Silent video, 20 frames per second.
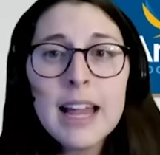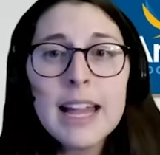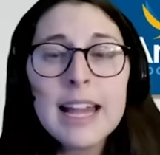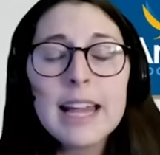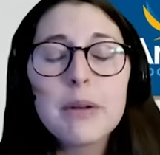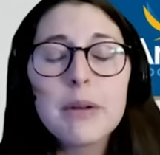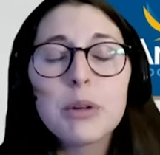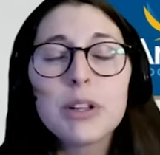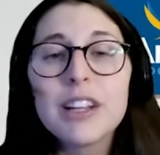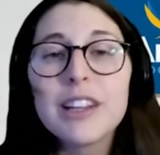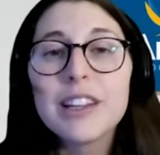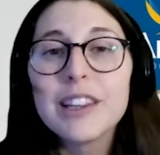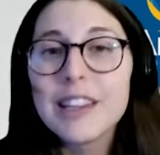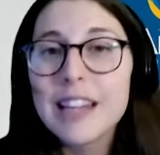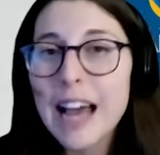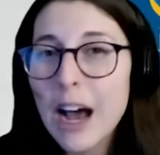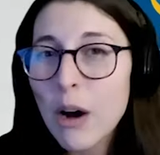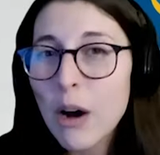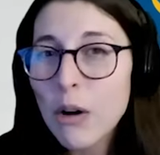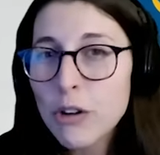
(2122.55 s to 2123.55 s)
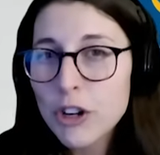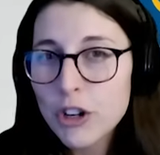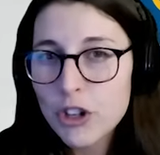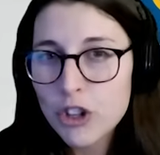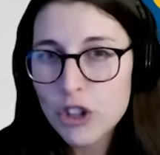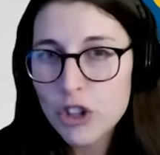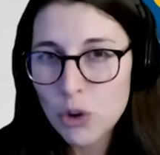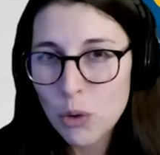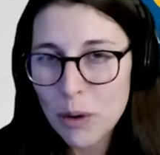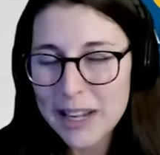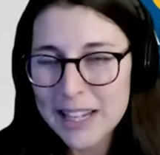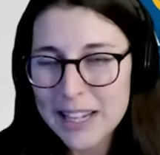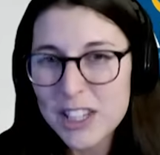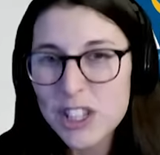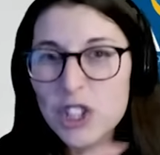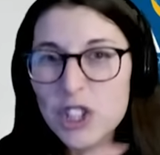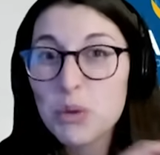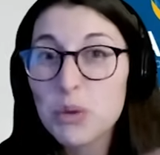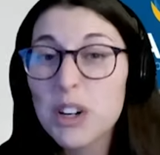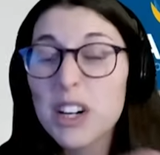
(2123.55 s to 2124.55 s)
It will allow your joints
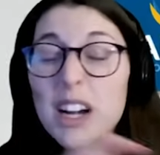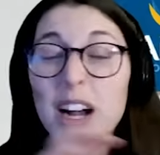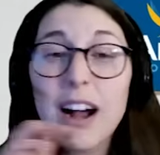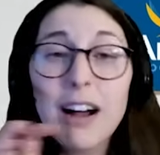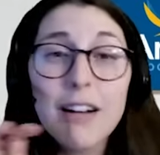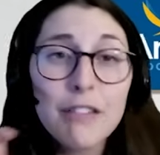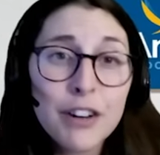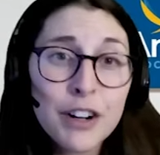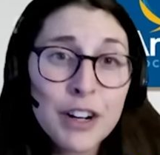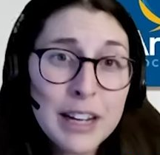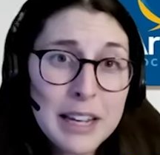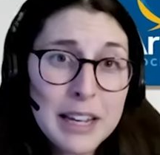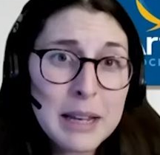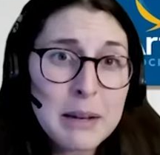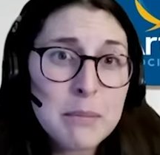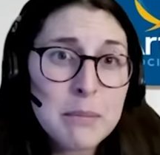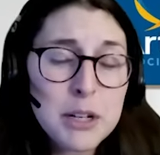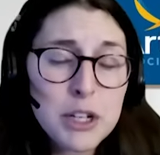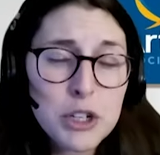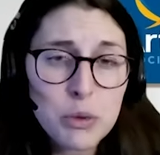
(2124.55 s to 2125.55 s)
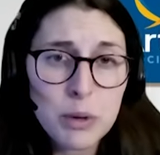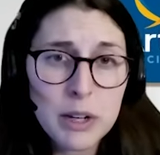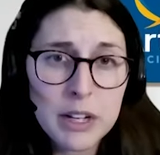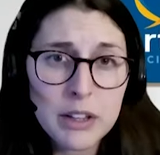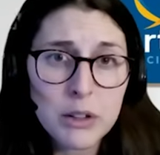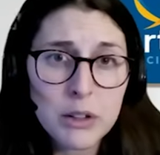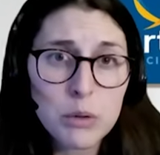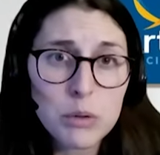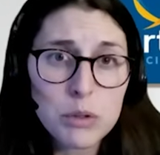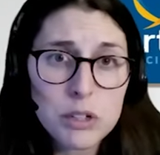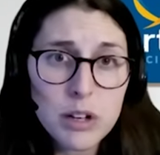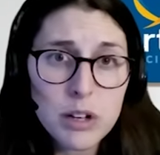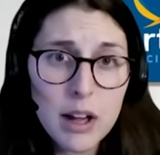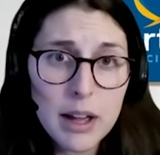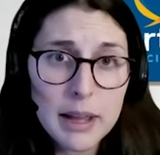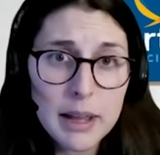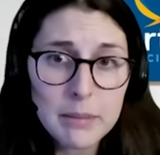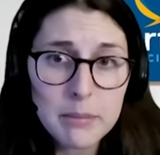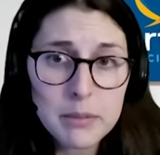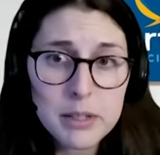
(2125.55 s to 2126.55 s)
to recover in between those
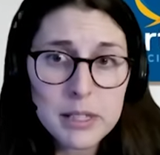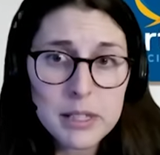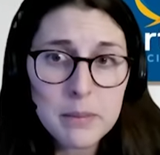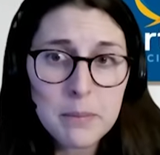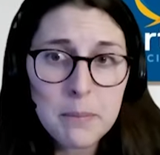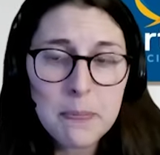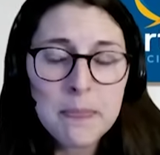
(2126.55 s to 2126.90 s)
times.